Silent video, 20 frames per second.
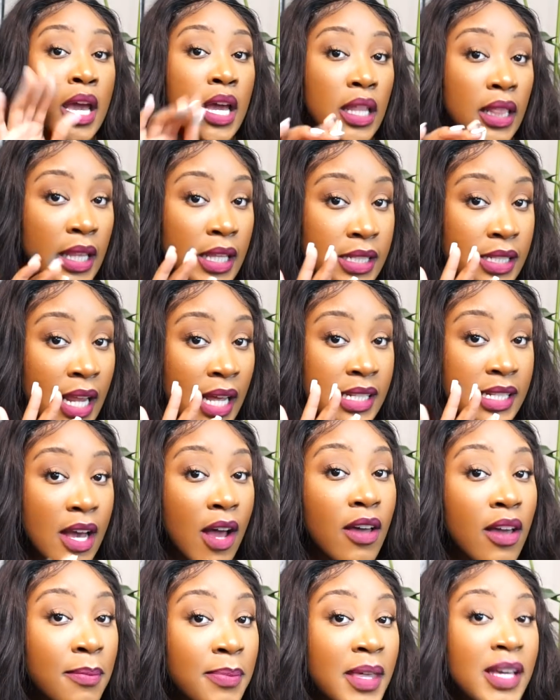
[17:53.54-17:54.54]
and let's not
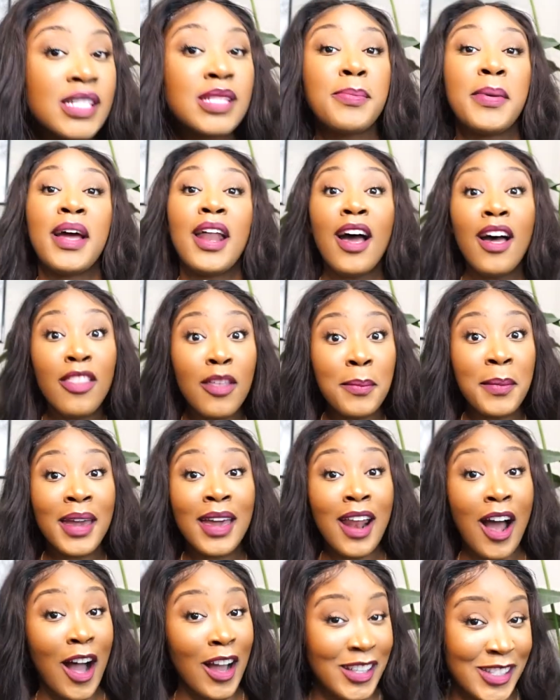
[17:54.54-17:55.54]
tell him this, but other
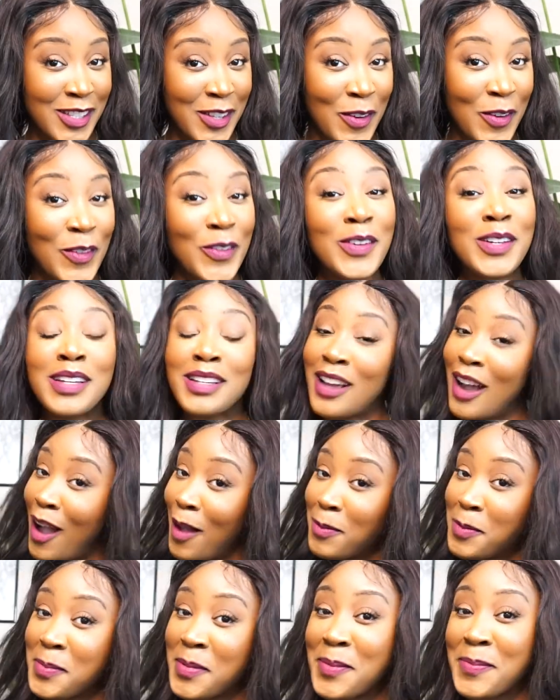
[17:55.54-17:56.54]
men also
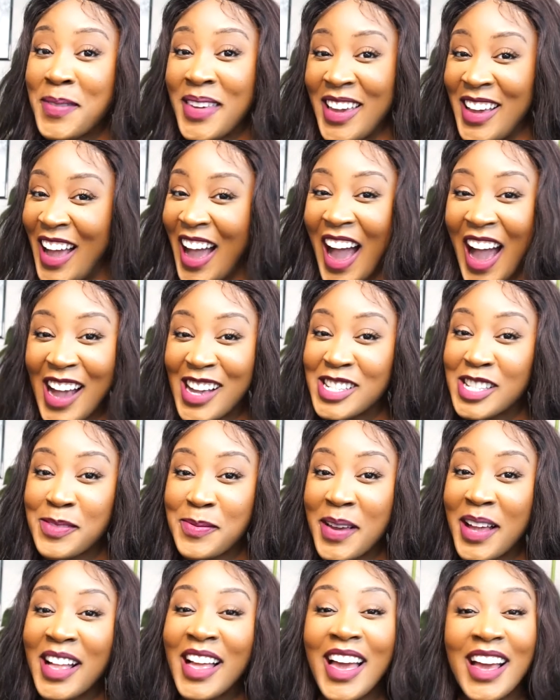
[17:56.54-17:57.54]
compliment me on how I
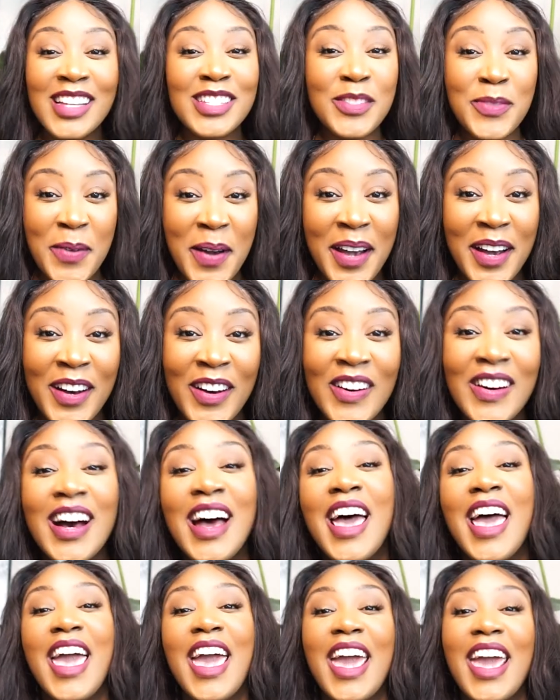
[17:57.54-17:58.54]
smell as well.
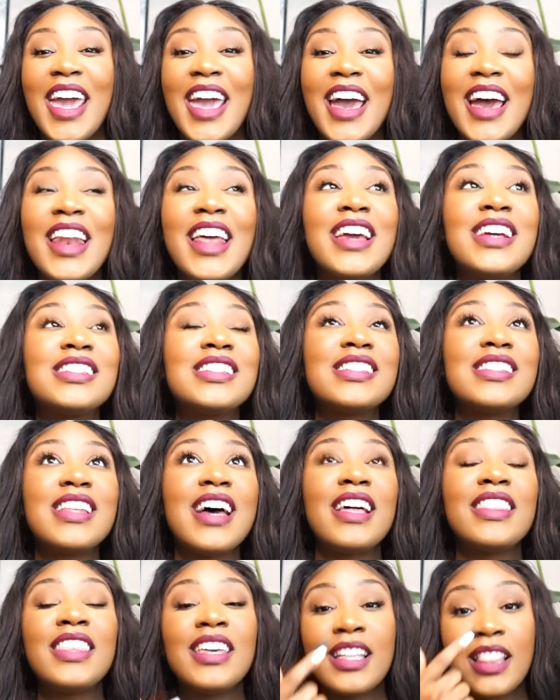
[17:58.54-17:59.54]
And it's
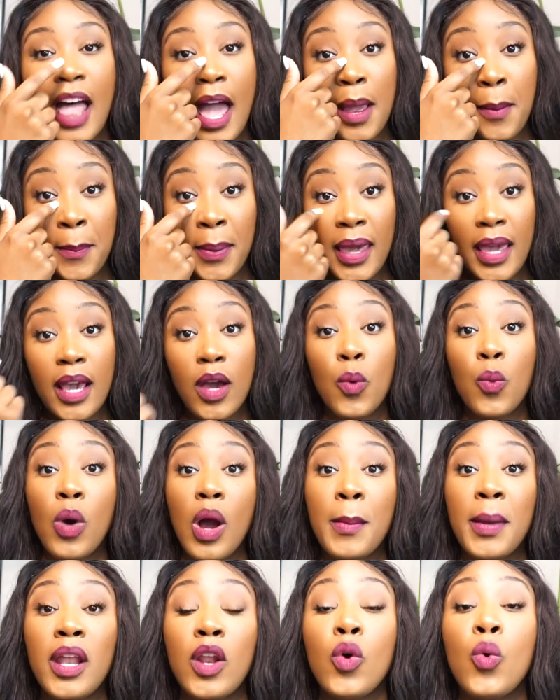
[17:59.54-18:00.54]
nothing like being a
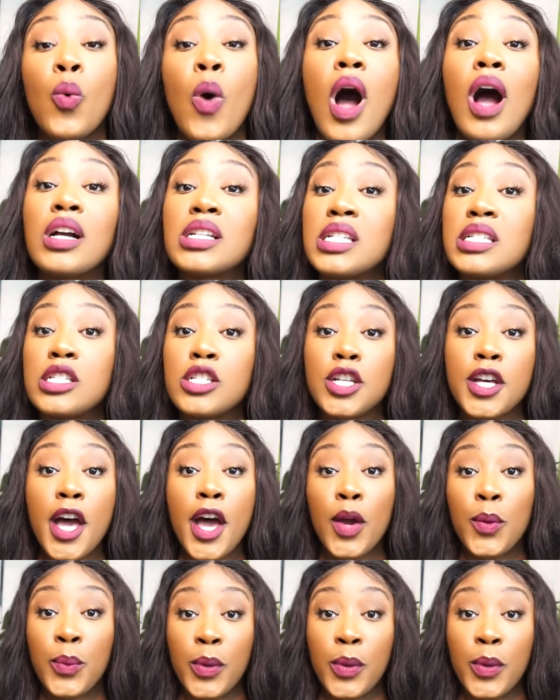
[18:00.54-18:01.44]
woman who walks into a